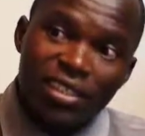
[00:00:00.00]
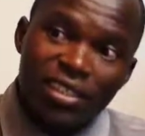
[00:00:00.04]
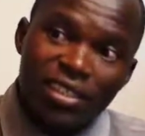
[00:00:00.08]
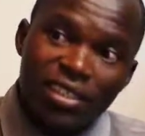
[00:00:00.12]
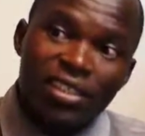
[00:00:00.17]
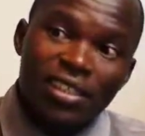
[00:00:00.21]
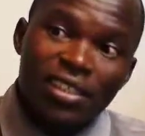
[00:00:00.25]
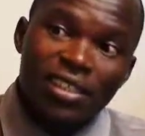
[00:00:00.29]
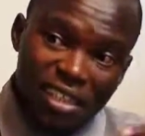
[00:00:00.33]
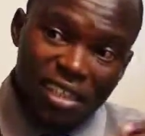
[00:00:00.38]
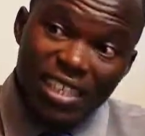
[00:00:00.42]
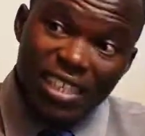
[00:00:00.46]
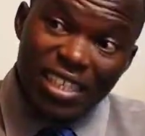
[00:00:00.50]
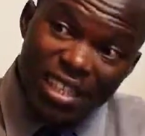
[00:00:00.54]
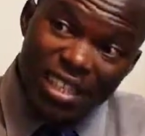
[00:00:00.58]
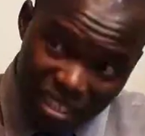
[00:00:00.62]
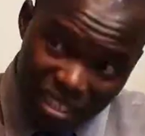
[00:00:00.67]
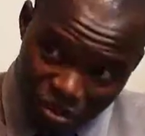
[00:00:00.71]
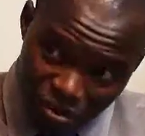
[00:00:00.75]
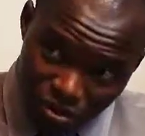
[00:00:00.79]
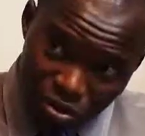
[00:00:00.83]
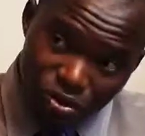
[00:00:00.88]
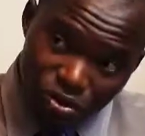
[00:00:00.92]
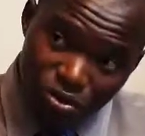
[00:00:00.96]

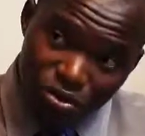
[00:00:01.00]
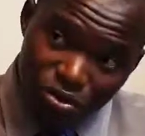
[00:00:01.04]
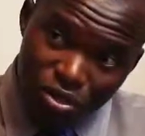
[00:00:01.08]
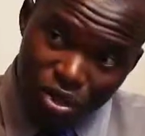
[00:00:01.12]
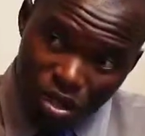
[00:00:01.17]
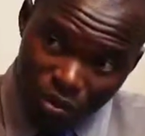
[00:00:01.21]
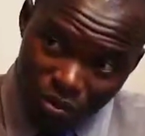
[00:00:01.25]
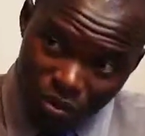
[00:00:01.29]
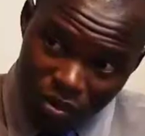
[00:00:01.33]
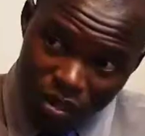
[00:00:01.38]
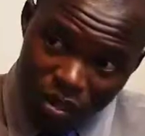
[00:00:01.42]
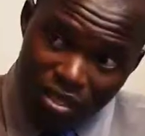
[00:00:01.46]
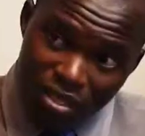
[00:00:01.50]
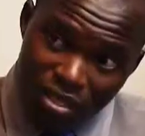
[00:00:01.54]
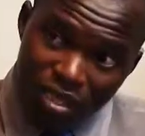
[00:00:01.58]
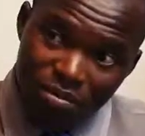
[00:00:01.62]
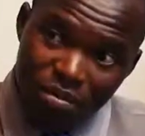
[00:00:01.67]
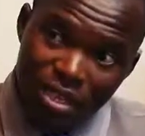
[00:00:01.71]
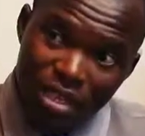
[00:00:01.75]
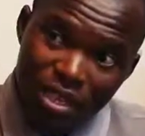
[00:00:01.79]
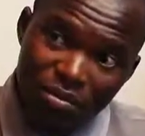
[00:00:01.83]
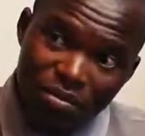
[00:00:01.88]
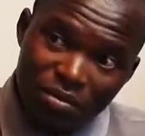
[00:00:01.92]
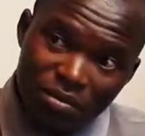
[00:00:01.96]
Screening also helps
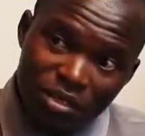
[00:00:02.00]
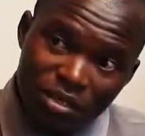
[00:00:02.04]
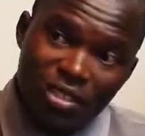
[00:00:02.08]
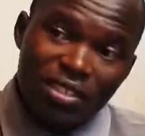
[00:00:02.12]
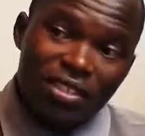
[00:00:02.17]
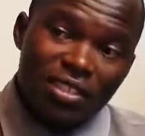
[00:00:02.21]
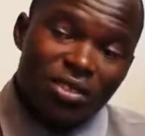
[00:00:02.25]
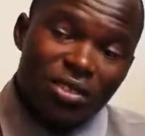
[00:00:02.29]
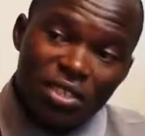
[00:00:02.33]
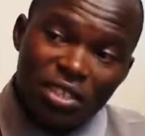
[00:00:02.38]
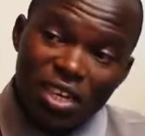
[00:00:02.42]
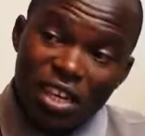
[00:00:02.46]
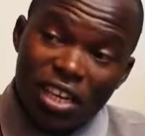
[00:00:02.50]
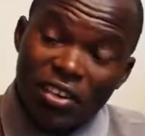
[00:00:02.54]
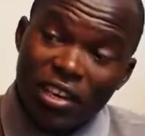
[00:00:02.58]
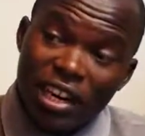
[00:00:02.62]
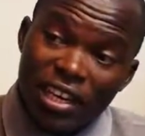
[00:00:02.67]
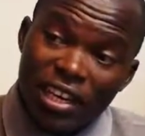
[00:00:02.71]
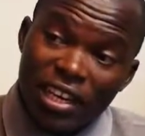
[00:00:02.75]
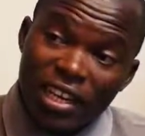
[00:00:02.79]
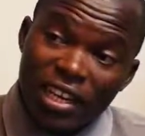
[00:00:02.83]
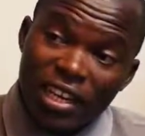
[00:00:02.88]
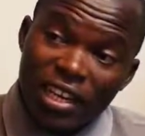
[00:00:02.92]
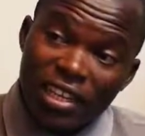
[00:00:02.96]
sometimes. Those
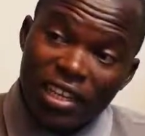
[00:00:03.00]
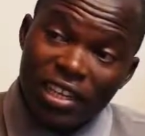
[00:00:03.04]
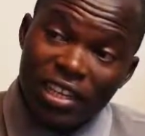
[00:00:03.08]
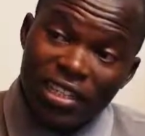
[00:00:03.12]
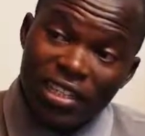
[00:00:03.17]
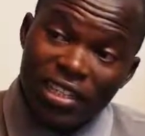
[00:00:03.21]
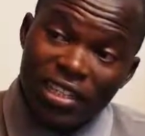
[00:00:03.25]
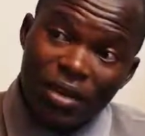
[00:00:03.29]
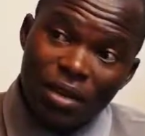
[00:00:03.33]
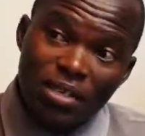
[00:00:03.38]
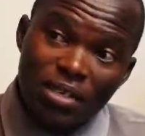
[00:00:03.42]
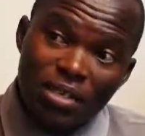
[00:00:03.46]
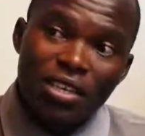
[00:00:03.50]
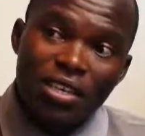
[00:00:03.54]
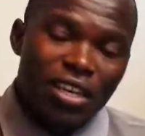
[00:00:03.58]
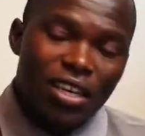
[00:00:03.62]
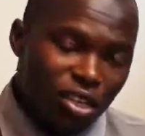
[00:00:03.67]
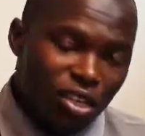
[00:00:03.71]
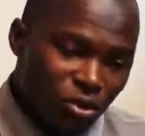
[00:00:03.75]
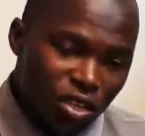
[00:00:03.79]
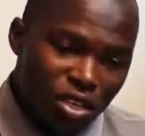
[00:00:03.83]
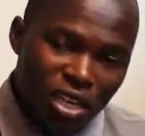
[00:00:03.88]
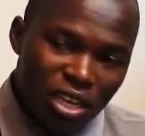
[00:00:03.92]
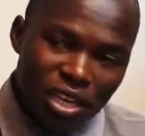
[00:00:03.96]
regular checkups,
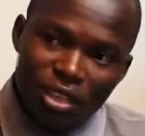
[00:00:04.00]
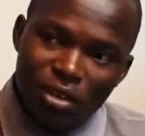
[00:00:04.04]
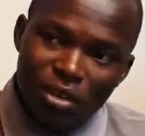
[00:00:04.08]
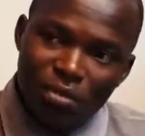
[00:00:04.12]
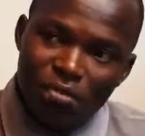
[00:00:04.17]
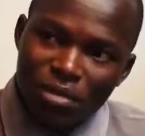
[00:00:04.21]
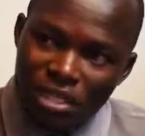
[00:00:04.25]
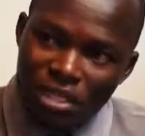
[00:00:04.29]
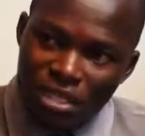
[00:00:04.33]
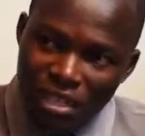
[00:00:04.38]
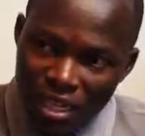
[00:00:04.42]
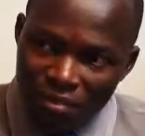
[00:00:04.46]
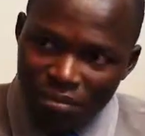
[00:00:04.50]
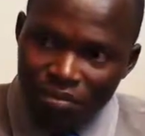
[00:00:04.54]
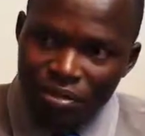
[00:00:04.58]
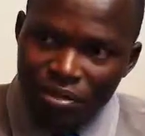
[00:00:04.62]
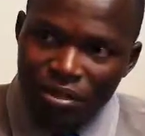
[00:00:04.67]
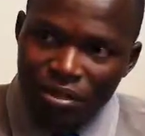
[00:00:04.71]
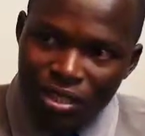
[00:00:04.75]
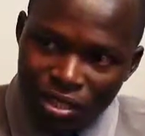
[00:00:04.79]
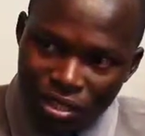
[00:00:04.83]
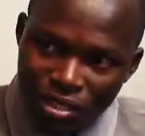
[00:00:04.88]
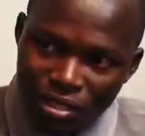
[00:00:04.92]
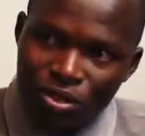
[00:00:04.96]
when you are now
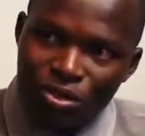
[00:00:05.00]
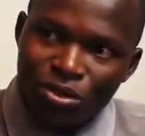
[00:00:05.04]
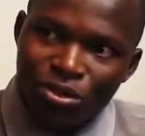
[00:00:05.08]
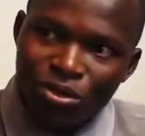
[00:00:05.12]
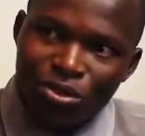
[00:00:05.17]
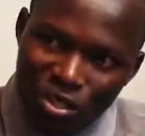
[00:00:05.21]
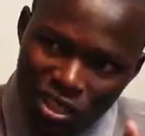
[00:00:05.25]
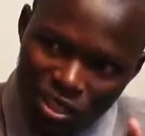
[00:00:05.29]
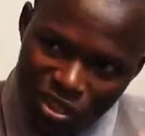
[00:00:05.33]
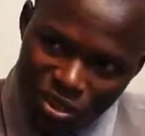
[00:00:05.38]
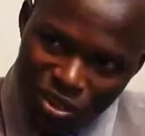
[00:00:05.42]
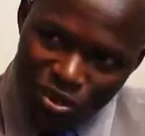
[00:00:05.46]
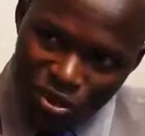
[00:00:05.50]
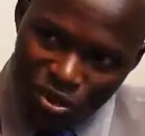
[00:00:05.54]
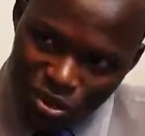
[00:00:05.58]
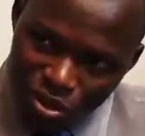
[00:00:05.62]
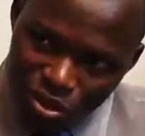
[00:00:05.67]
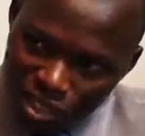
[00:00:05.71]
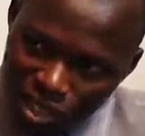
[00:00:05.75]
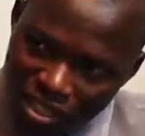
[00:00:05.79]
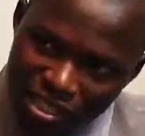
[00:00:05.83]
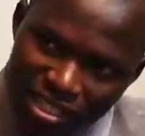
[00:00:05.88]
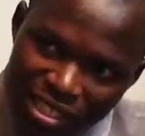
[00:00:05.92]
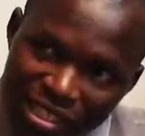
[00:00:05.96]
pre-diabetic, you can,
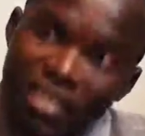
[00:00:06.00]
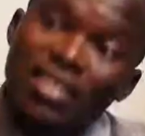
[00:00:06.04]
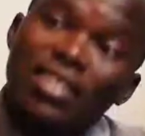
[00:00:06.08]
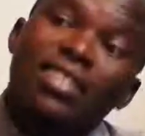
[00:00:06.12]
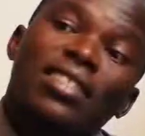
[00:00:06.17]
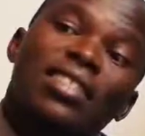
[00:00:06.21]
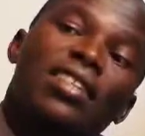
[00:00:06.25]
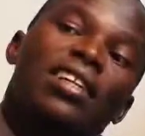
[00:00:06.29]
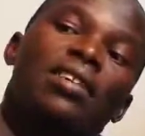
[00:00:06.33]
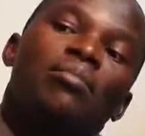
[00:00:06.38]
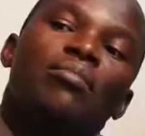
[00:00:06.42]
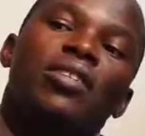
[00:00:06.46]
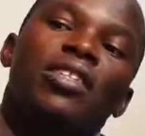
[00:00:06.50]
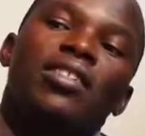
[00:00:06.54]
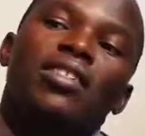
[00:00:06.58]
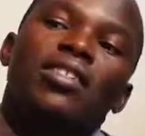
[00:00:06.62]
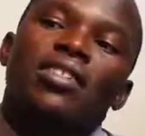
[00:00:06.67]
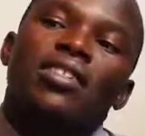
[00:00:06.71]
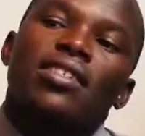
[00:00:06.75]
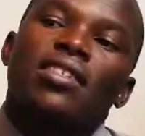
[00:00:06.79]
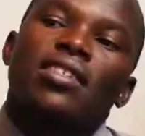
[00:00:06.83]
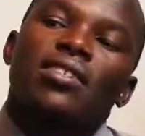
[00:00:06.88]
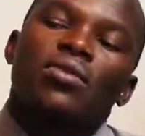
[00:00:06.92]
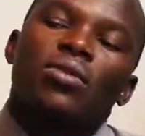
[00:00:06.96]
take the necessary
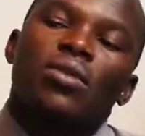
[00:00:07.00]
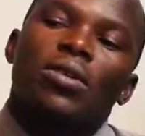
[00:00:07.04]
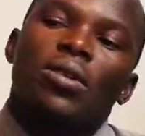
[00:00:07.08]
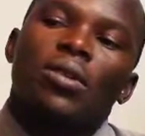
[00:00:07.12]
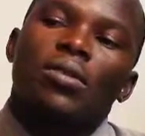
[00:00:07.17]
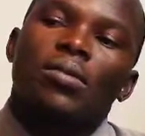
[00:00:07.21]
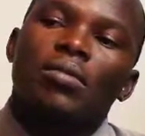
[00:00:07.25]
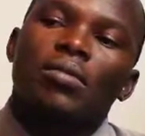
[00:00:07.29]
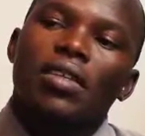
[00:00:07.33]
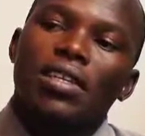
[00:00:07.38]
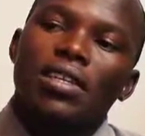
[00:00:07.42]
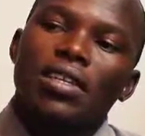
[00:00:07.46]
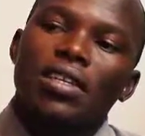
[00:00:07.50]
measures as well.